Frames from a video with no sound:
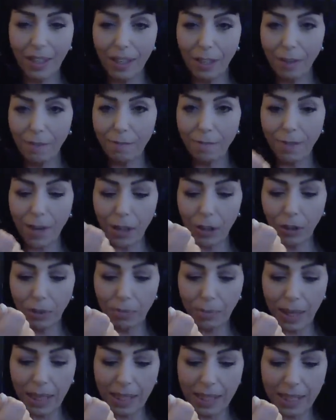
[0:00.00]

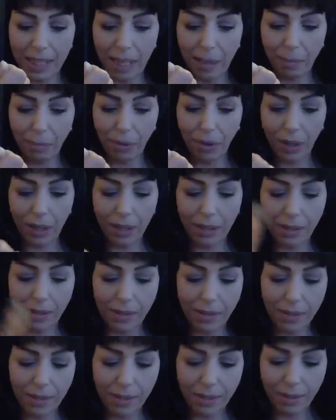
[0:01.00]
followed by
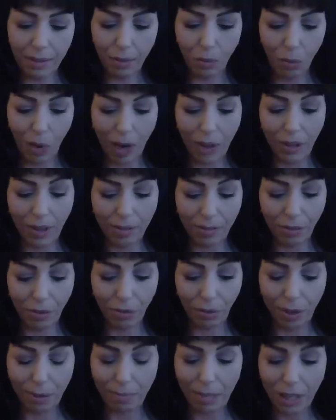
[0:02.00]
Temperance. Wow, you have
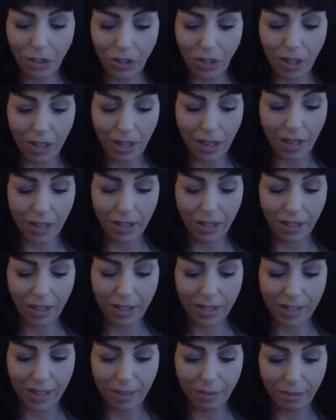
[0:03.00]
three major arcana
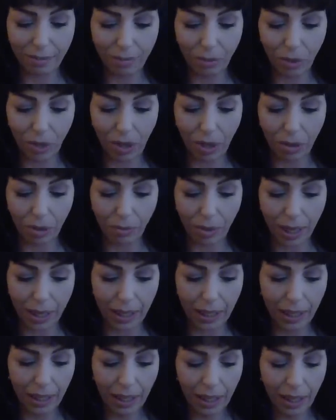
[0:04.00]
cards out of four already.